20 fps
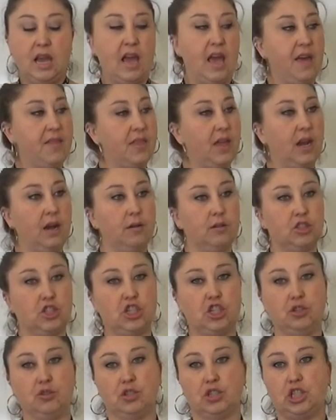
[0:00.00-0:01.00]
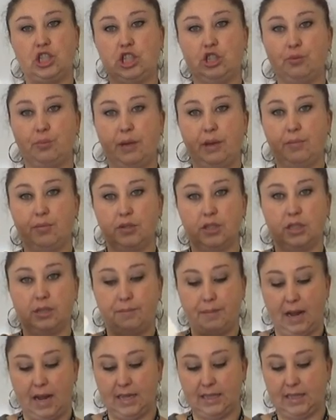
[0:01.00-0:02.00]
and then I'll choose two people to
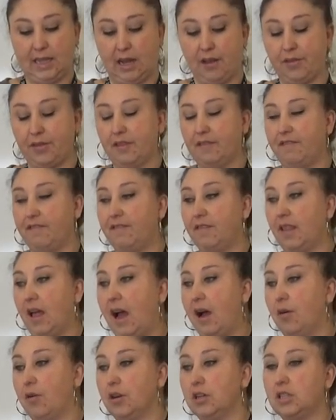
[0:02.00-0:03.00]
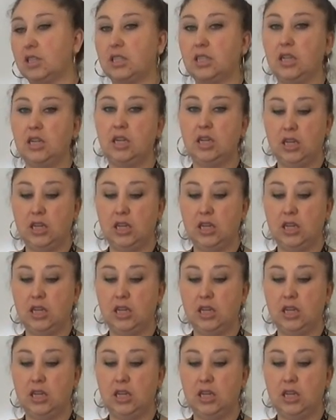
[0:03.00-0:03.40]
pass out the flowers.